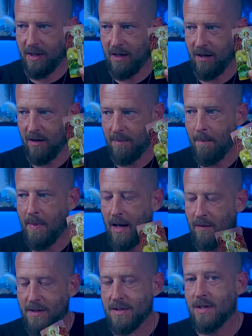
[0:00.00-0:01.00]
here and
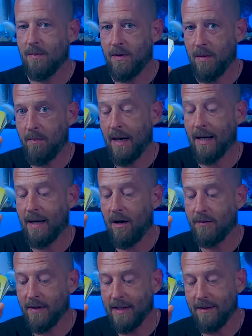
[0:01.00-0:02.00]
balance something back
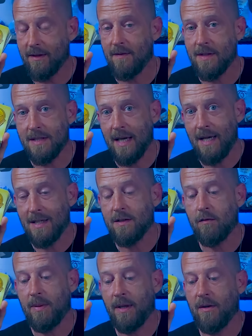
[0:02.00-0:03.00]
out to get to this Ace
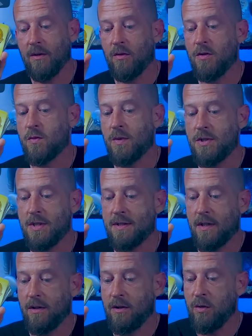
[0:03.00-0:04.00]
of Pentacles, which
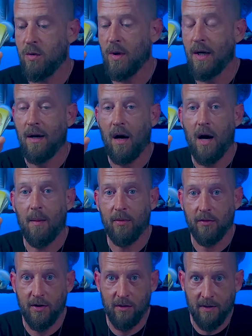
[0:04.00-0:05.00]
is a new
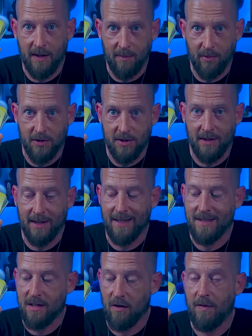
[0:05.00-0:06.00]
opportunity presenting
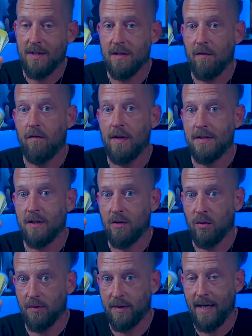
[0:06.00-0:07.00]
itself. It's a
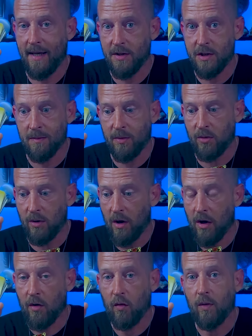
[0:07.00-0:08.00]
physical, tangible,
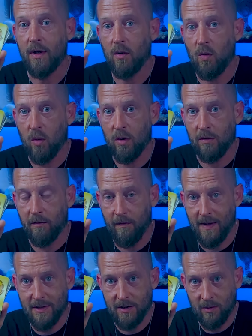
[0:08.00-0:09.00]
real-world
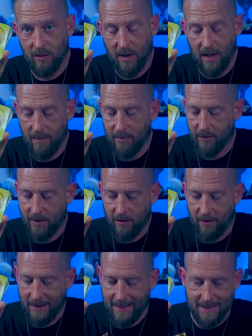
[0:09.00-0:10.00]
physical
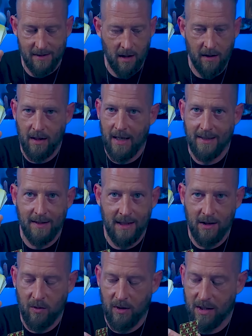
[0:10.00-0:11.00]
opportunity. It's not an
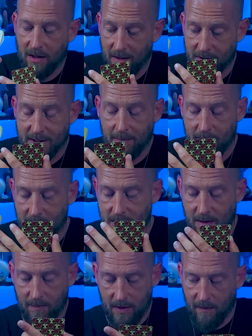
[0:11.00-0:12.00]
idea or a concept. It's
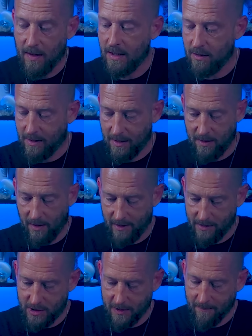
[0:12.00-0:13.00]
something that you can
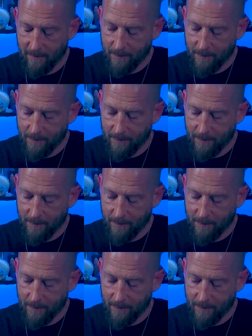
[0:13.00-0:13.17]
touch.